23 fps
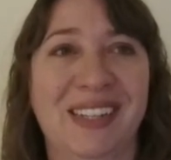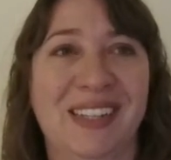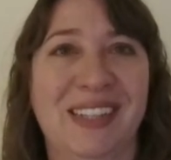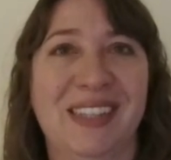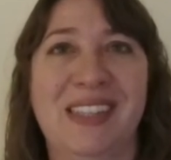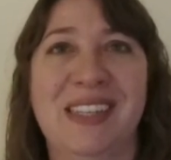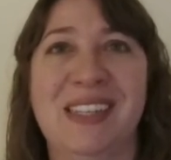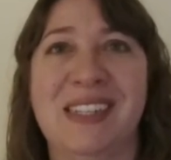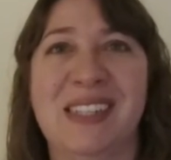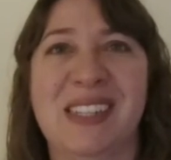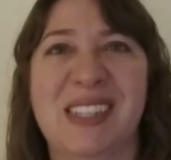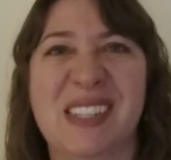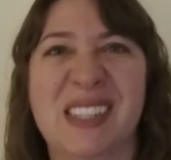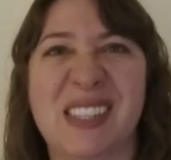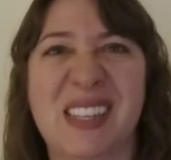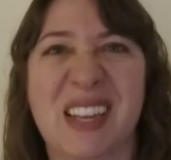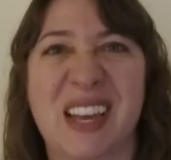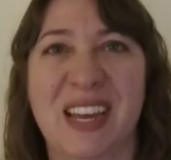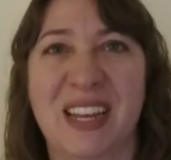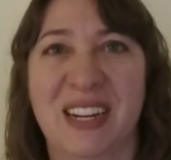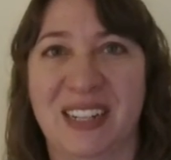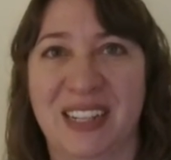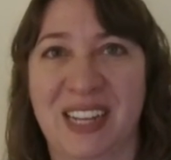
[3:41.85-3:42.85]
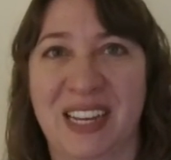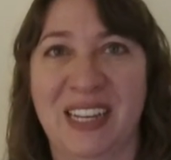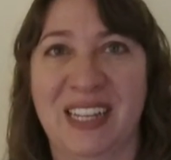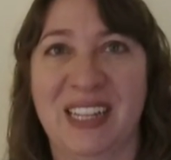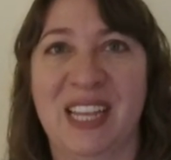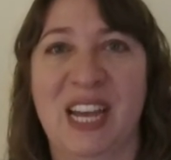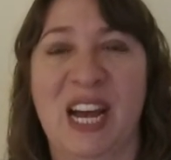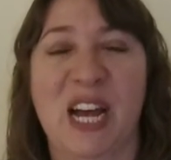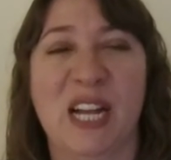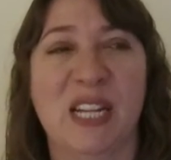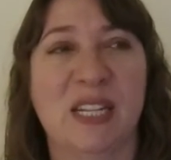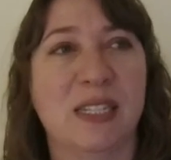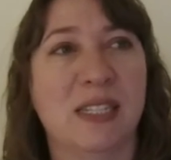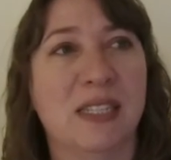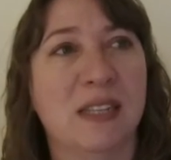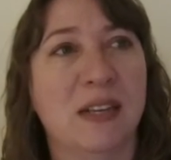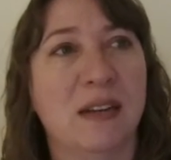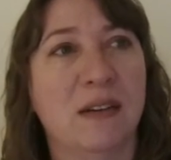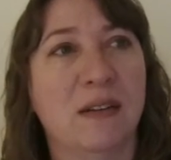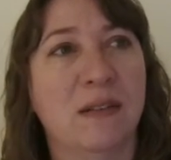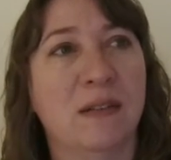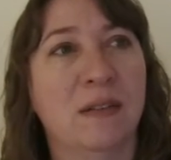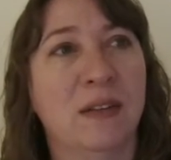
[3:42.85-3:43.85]
This is kind of like that.
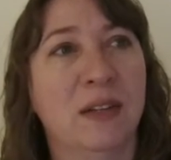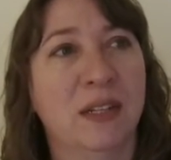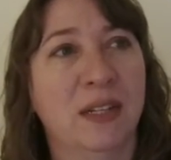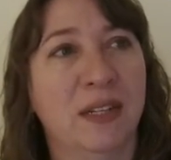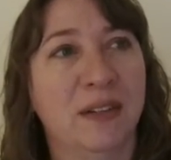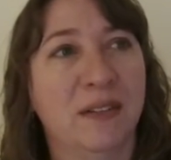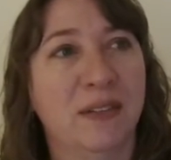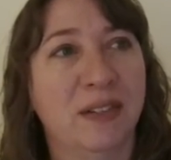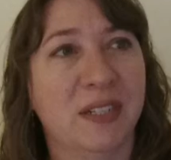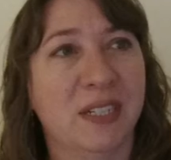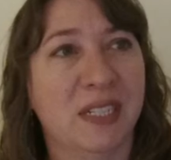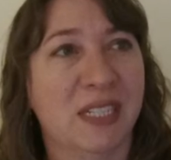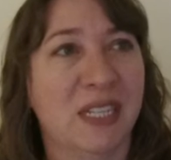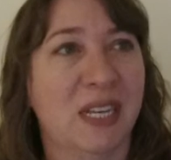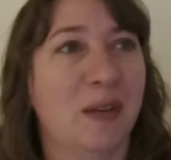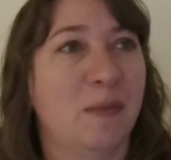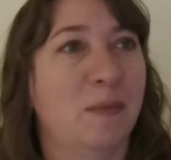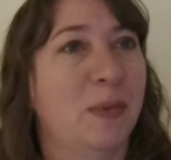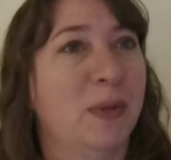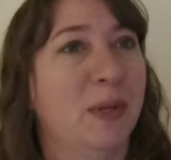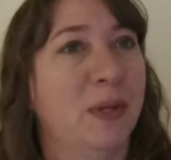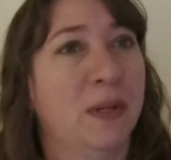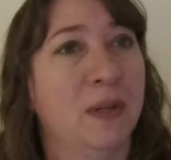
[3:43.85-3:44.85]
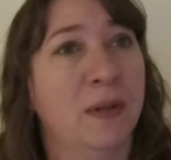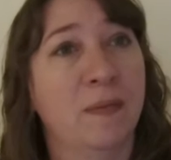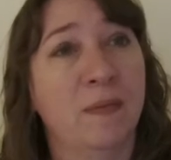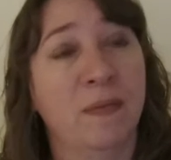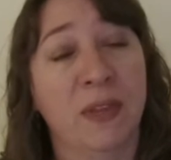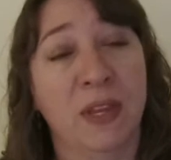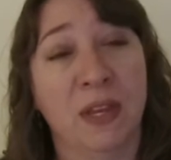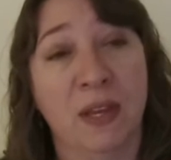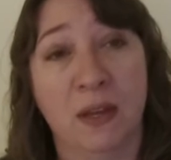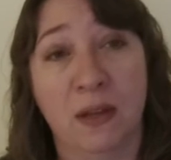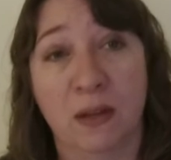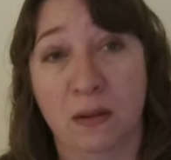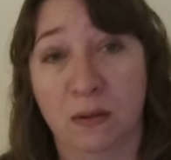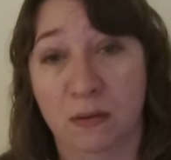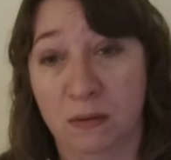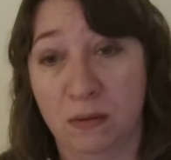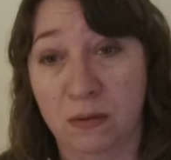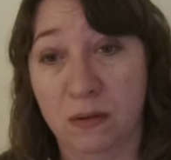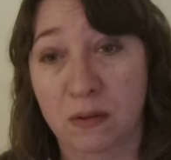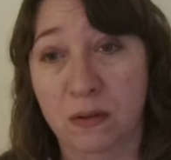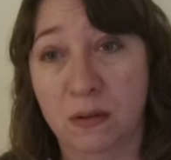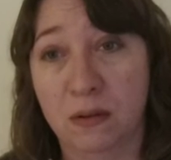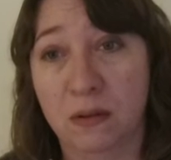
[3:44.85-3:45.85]
So for example,
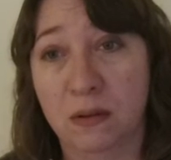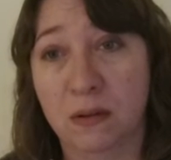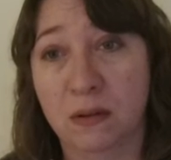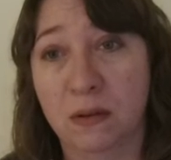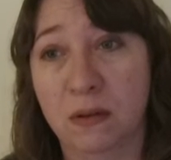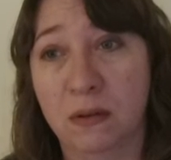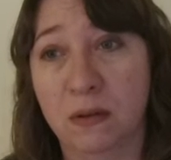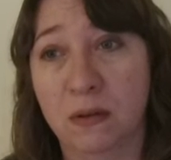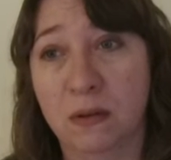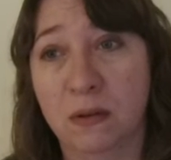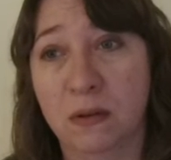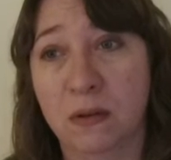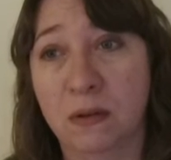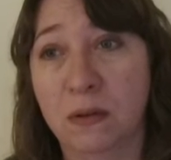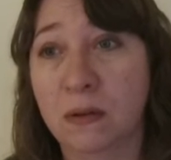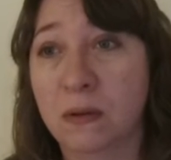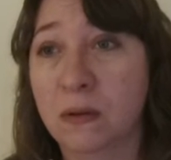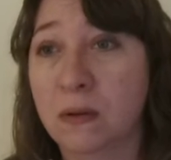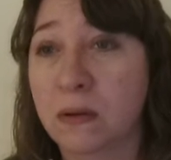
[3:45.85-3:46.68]
ooh,